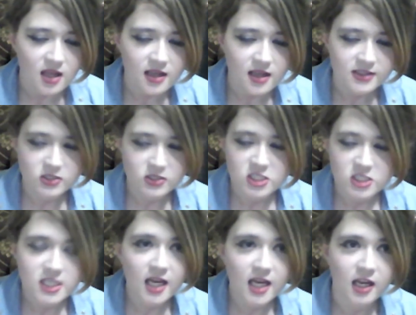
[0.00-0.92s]
So
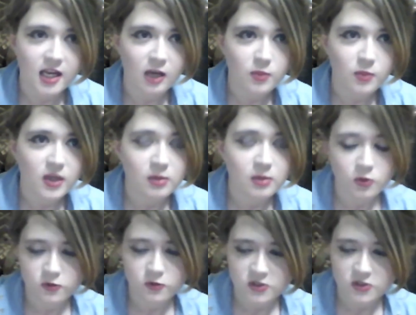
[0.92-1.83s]
she got up and
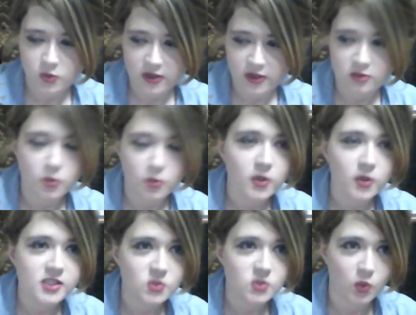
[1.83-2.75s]
moved to where the
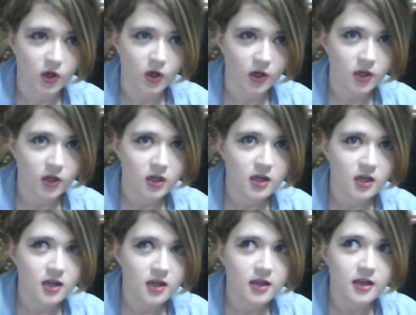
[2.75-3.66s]
boys were
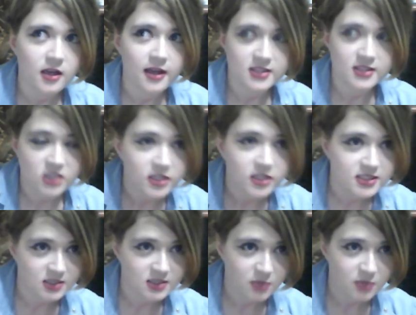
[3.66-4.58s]
and started
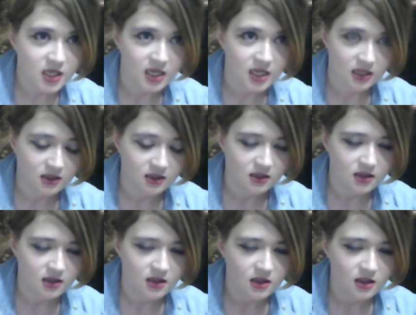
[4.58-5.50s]
spinning.
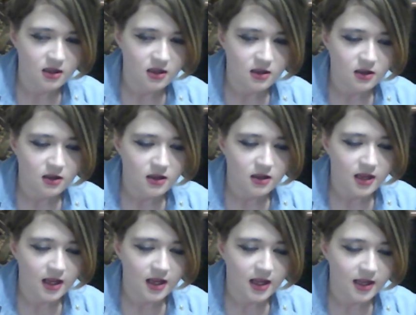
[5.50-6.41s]

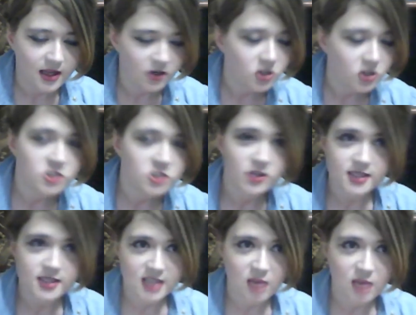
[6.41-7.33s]
And her
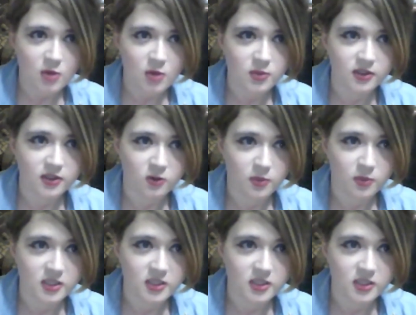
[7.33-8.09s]
dress came up a little bit